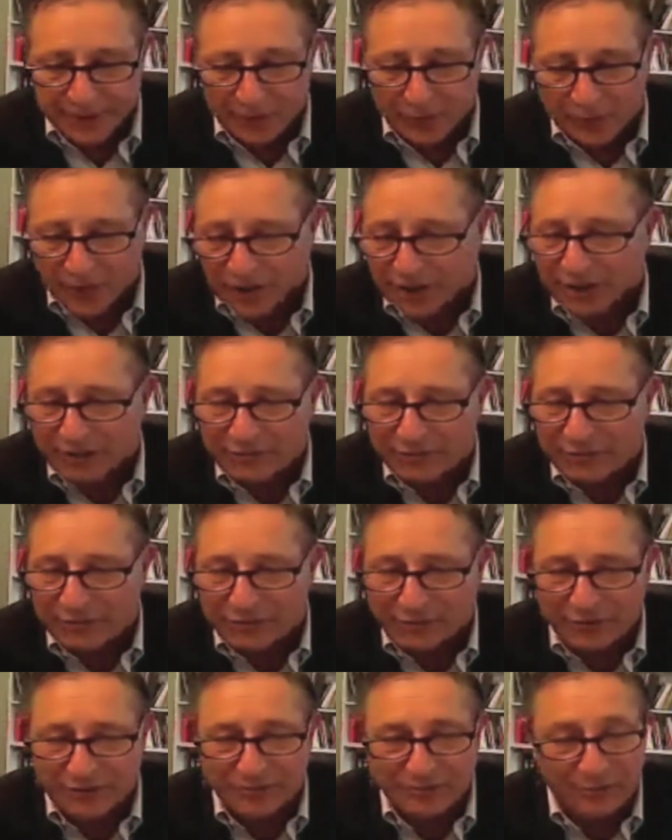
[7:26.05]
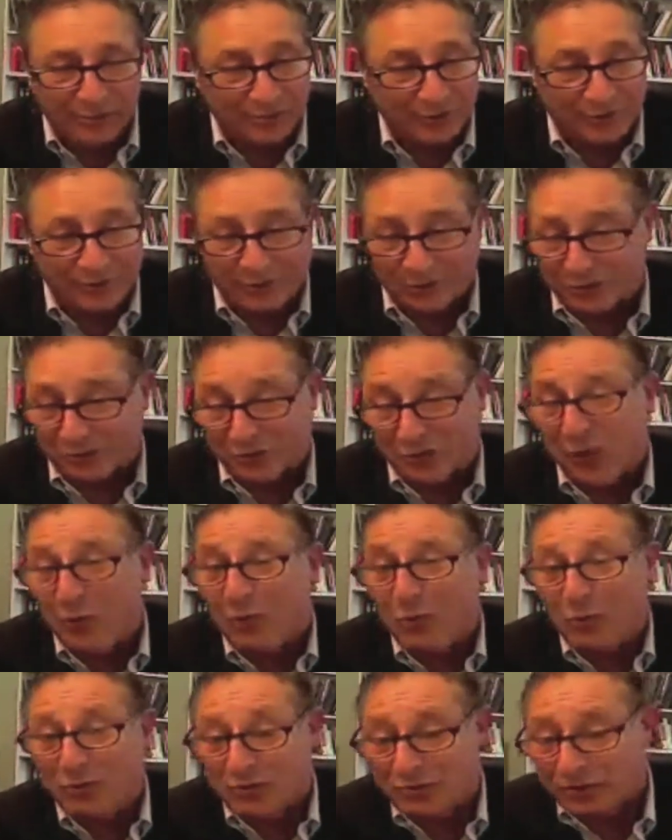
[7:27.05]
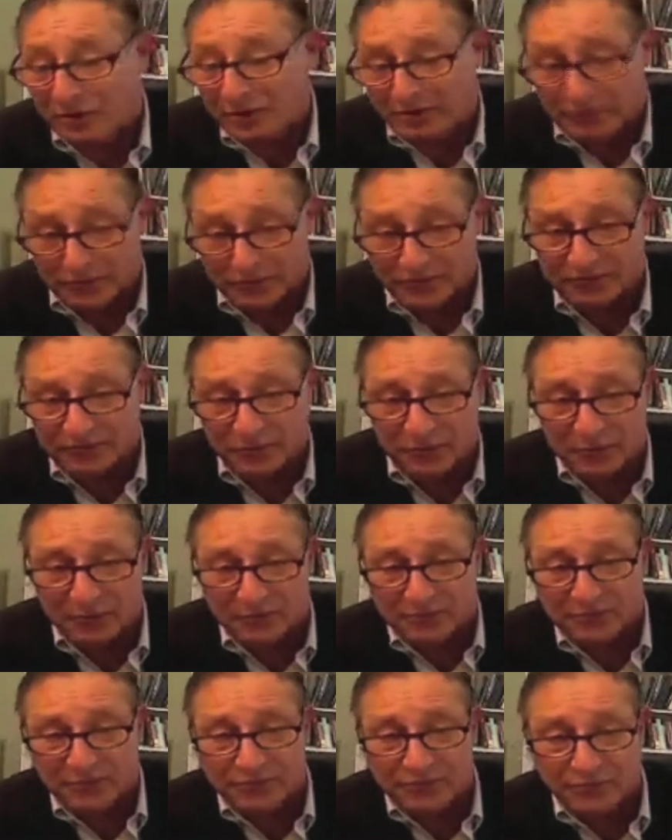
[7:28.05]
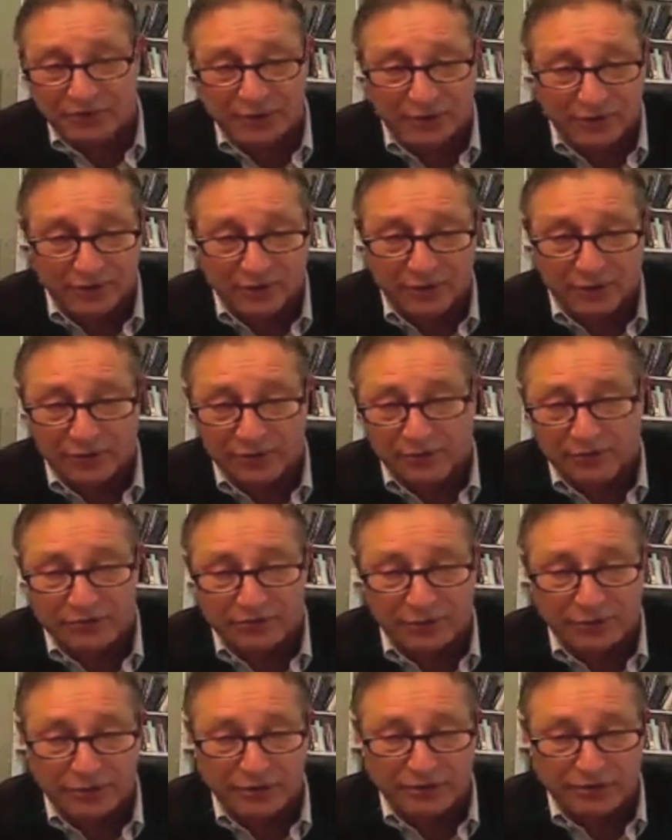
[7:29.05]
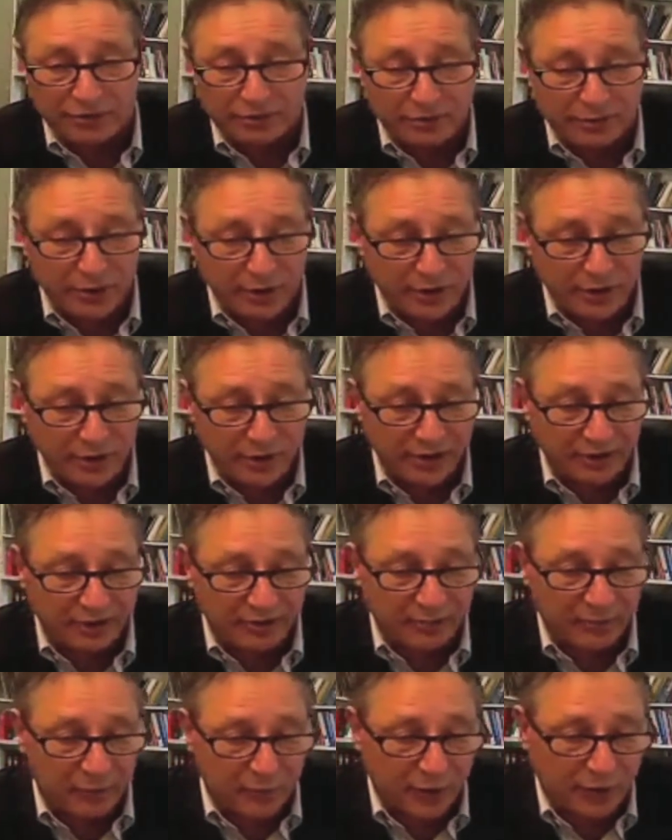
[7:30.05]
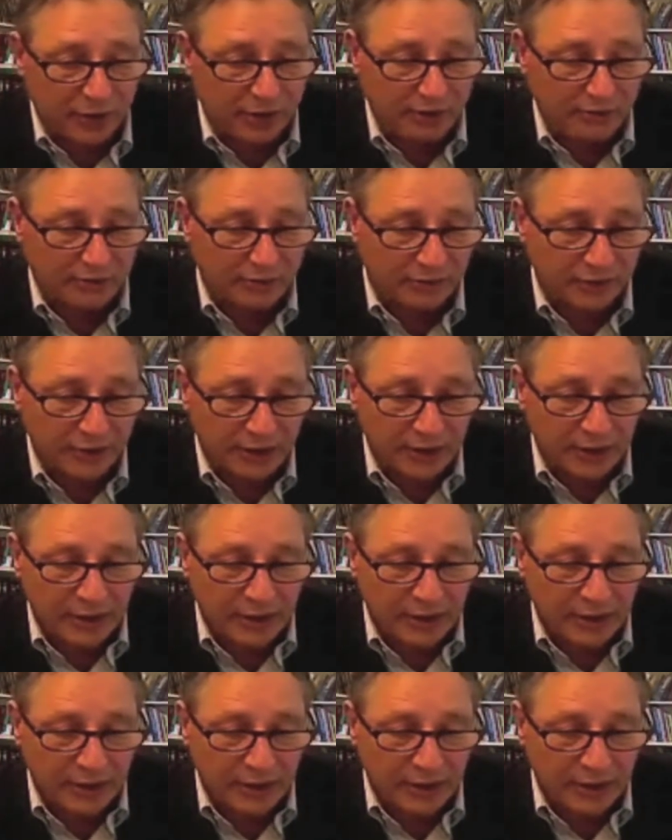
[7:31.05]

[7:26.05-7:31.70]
recovered from. There's no investment return scenario that's going to get them to recover.